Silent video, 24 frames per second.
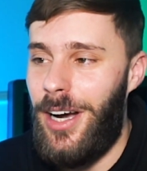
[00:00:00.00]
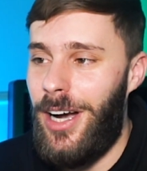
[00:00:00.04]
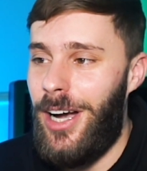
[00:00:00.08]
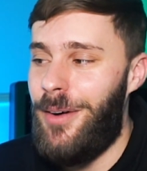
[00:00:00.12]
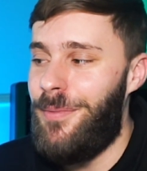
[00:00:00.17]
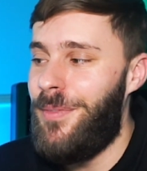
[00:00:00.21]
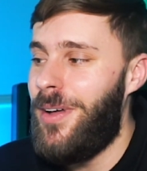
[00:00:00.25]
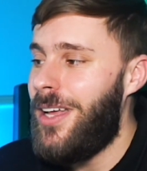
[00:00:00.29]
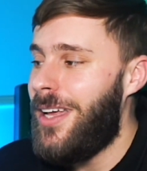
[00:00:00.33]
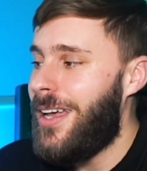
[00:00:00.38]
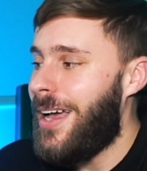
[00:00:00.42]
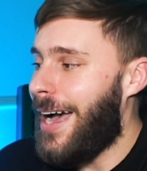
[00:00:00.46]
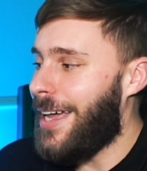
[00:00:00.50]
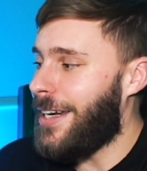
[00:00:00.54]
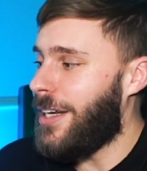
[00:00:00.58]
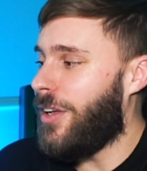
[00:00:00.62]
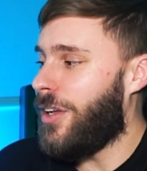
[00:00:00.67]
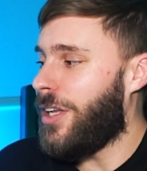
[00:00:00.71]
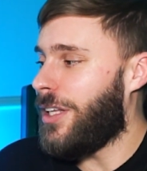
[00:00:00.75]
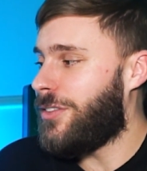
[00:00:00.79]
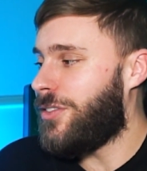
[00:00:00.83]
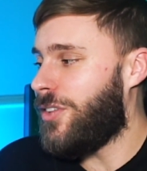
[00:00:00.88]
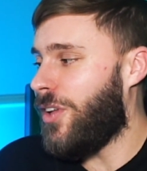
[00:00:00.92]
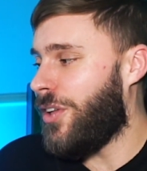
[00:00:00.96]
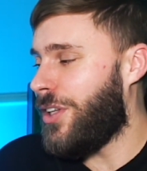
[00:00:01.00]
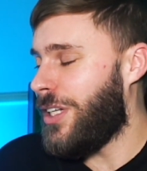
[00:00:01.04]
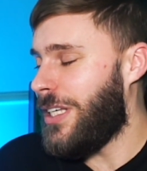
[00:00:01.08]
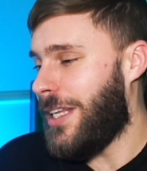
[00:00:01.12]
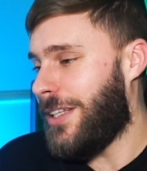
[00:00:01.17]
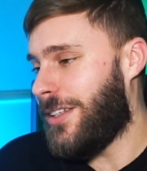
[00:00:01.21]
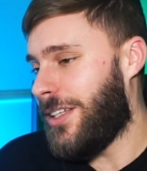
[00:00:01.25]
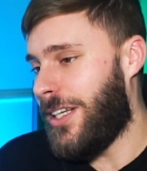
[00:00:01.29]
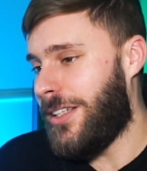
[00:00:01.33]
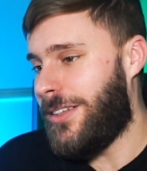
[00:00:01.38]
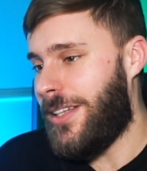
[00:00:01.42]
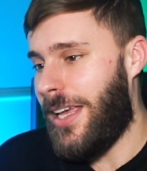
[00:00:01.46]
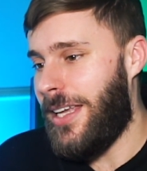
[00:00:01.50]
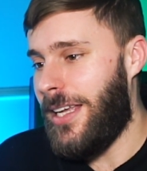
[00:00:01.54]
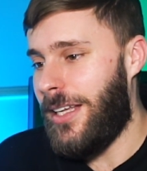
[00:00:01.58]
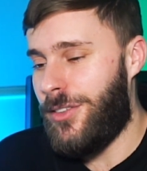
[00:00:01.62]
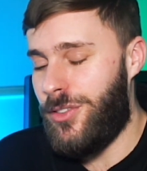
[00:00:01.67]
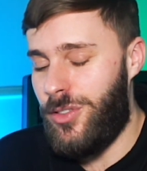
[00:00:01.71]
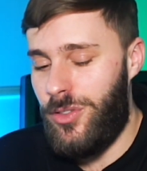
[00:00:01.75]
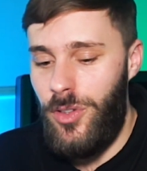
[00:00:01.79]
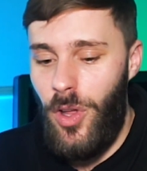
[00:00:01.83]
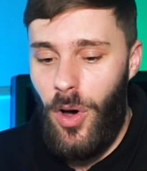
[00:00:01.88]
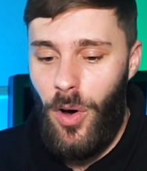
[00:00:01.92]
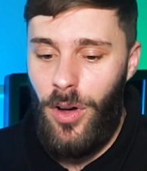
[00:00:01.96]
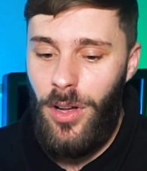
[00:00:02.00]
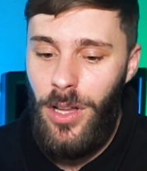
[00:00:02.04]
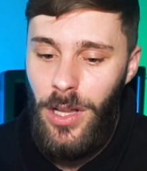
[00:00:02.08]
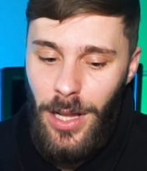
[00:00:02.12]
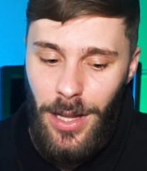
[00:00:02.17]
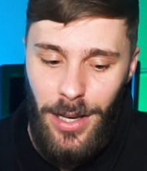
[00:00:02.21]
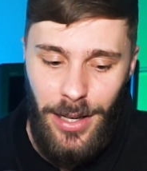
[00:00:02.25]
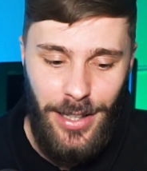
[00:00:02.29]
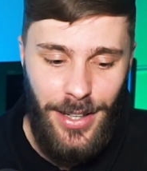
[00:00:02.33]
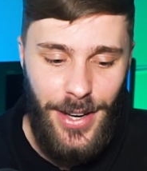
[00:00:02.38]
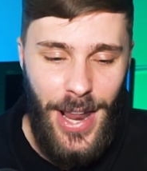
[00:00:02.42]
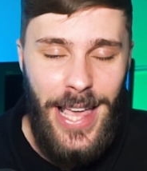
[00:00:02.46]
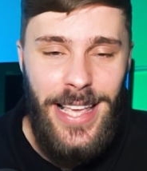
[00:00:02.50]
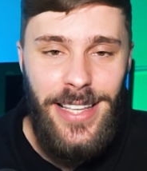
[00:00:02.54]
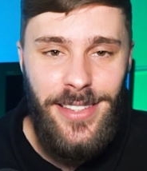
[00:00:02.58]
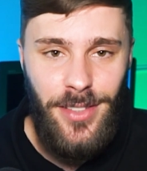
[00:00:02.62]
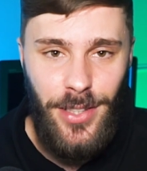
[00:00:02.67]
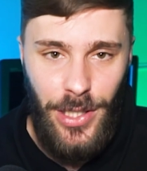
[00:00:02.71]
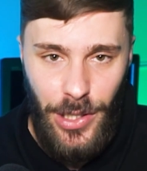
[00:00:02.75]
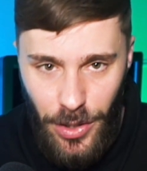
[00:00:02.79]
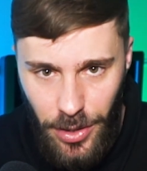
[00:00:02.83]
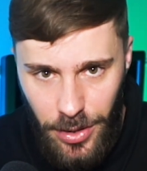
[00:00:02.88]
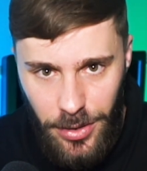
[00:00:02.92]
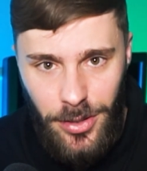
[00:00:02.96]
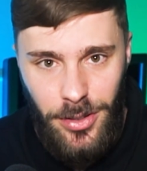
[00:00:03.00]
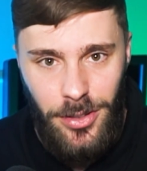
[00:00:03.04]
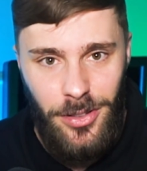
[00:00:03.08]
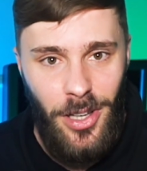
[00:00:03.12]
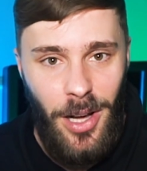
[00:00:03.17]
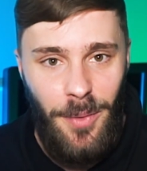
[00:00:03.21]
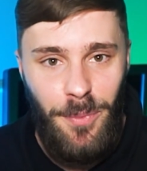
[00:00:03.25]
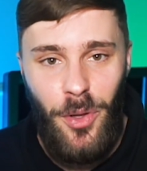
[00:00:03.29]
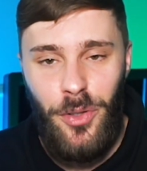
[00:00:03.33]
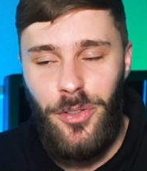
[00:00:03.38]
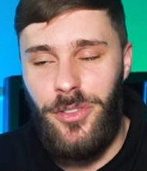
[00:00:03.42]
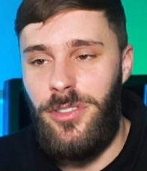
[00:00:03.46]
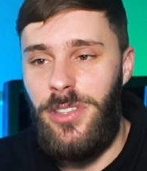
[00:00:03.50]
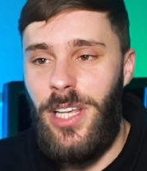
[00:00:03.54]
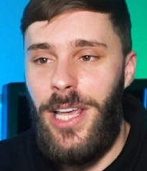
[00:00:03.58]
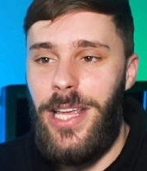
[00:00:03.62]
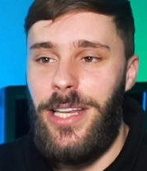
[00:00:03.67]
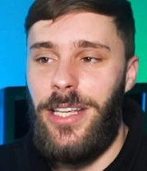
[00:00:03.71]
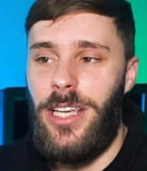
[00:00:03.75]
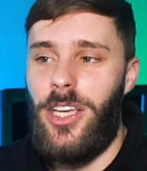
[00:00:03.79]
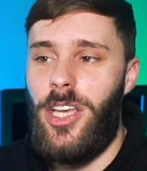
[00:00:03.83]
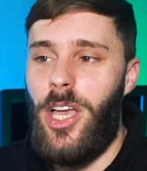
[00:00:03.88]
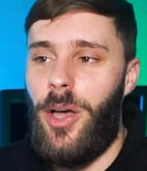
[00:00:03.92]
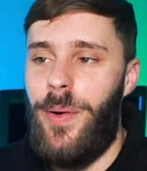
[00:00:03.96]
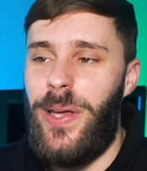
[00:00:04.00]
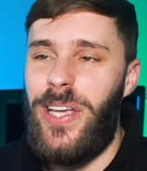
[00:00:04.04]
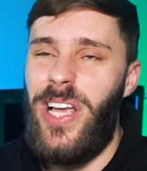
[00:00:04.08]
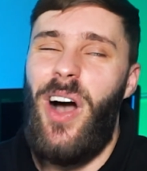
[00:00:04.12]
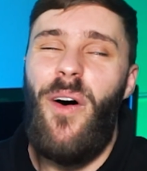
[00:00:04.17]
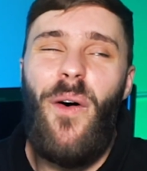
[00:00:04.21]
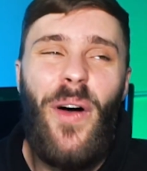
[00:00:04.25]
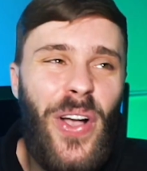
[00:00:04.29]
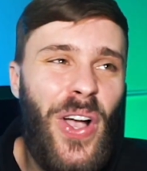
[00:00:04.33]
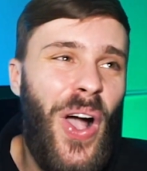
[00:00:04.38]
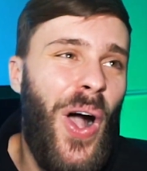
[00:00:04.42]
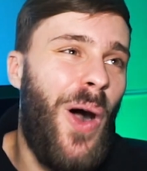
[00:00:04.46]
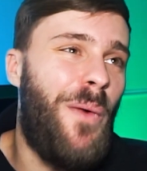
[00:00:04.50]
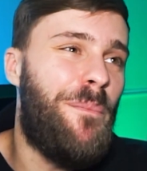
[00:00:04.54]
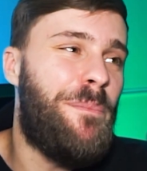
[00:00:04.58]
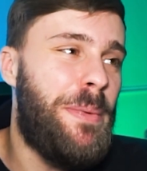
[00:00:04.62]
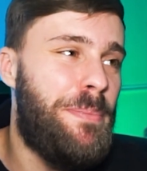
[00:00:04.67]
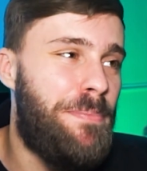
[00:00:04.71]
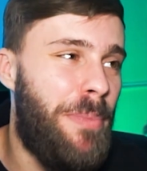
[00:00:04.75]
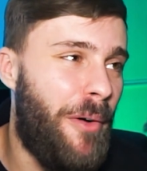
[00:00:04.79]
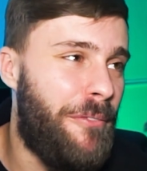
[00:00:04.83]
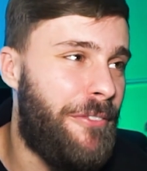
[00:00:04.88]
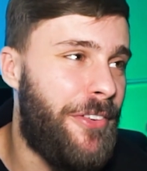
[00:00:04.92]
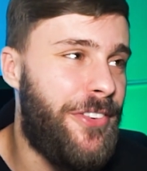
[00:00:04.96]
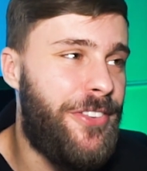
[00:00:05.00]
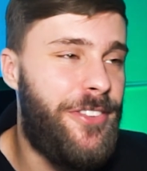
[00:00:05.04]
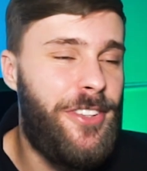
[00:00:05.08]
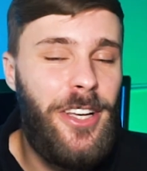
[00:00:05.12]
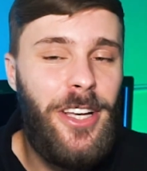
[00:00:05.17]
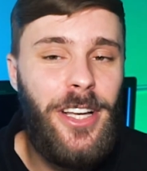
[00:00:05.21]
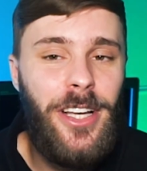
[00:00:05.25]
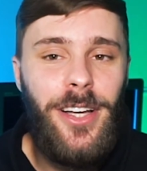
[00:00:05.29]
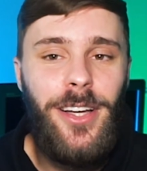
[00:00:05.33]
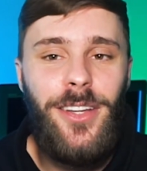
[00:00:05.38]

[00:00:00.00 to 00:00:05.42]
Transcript: Um, and it's not the end of the day, it's not laziness. I'm not sitting here going, oh, I can't be bothered.